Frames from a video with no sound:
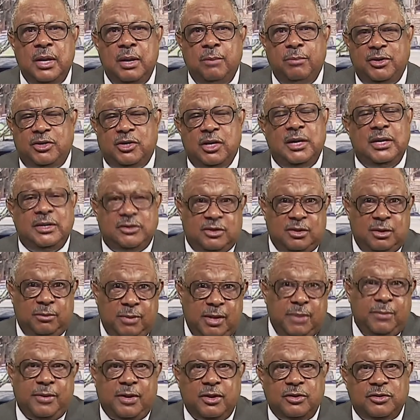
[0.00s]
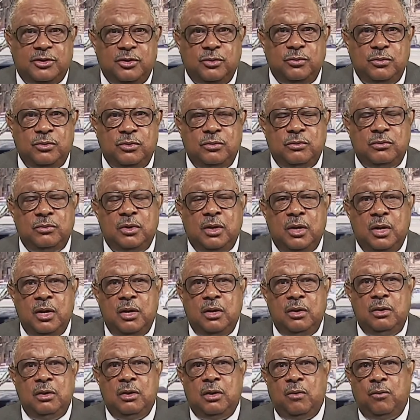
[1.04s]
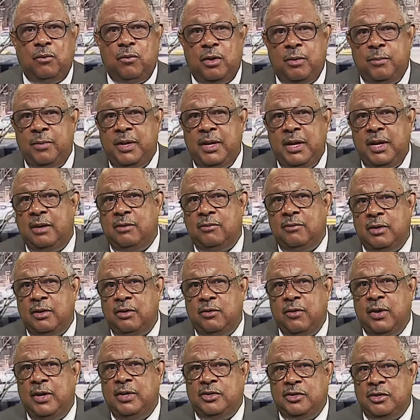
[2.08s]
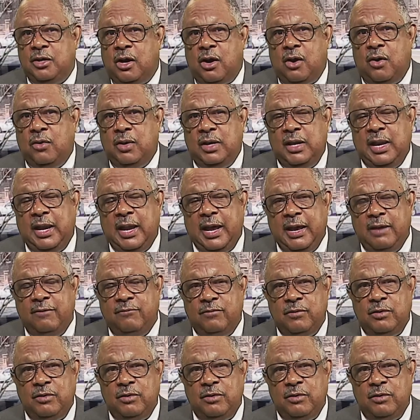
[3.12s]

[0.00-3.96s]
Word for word: But you listen to me because you, you, you don't want to be ignorant and crazy all your life.